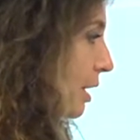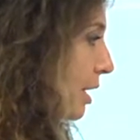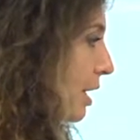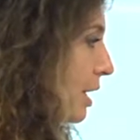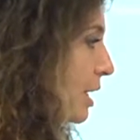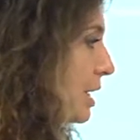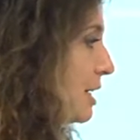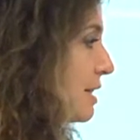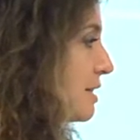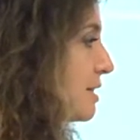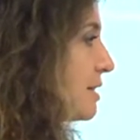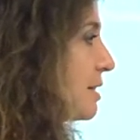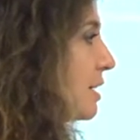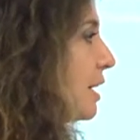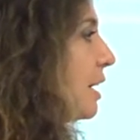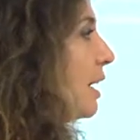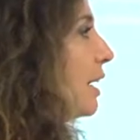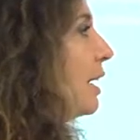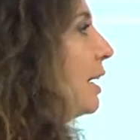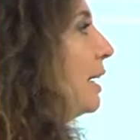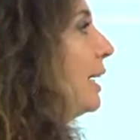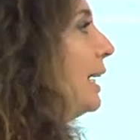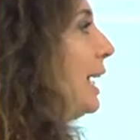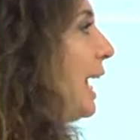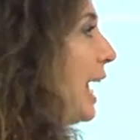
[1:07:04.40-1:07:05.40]
is uh,
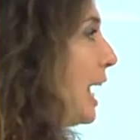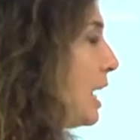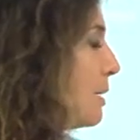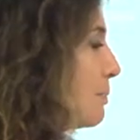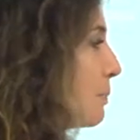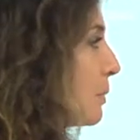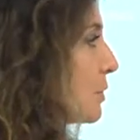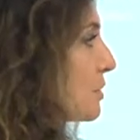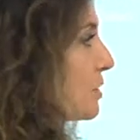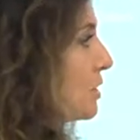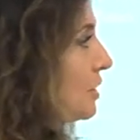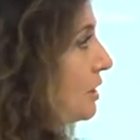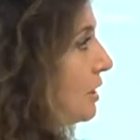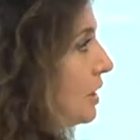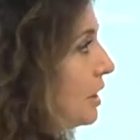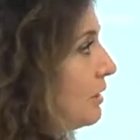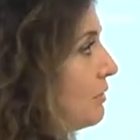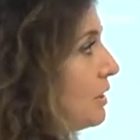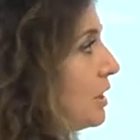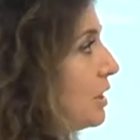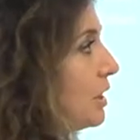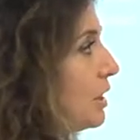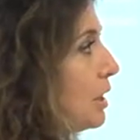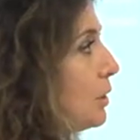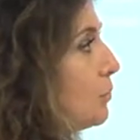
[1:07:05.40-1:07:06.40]
K
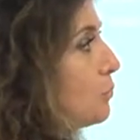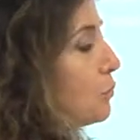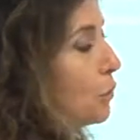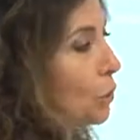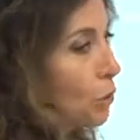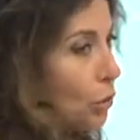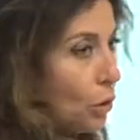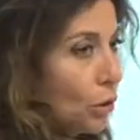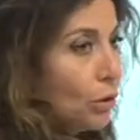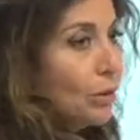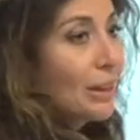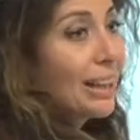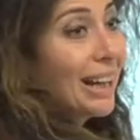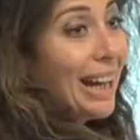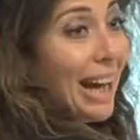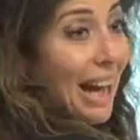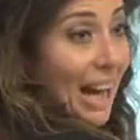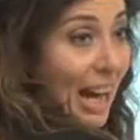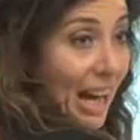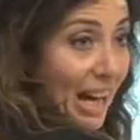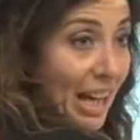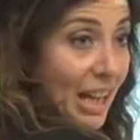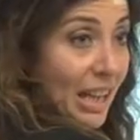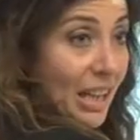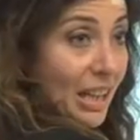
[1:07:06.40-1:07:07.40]
positivity for all
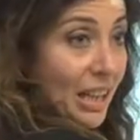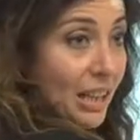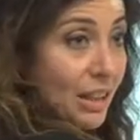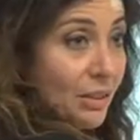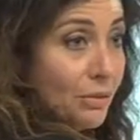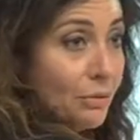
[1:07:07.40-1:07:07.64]
K